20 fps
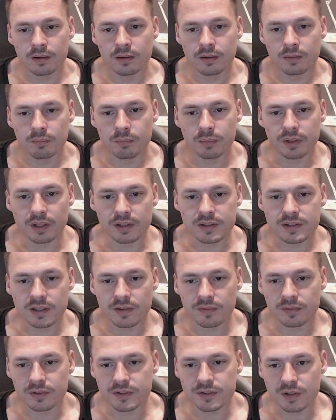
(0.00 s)
But that's
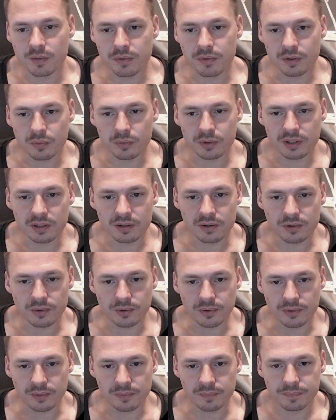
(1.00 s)
definitely something we need
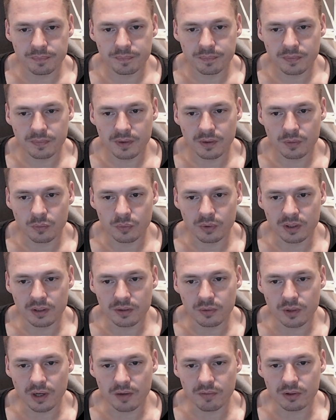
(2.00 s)
to
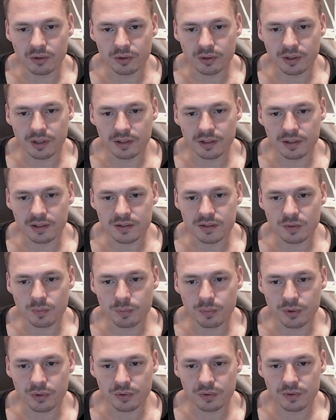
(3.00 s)
have a look at some
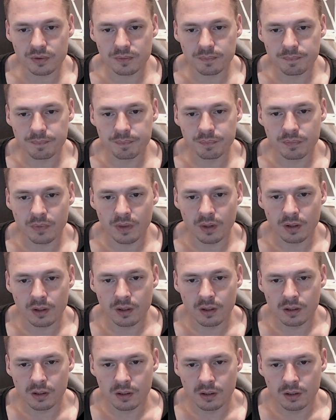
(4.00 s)
point.
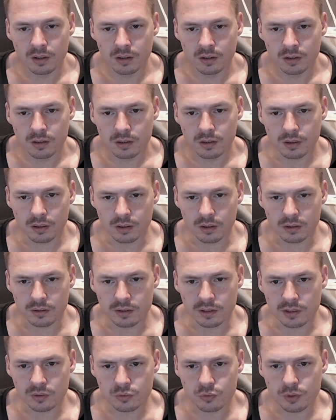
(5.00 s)

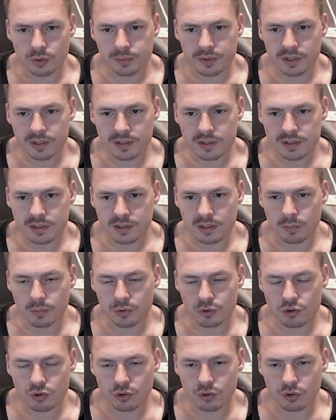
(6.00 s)
The interrupt test, I'm not sure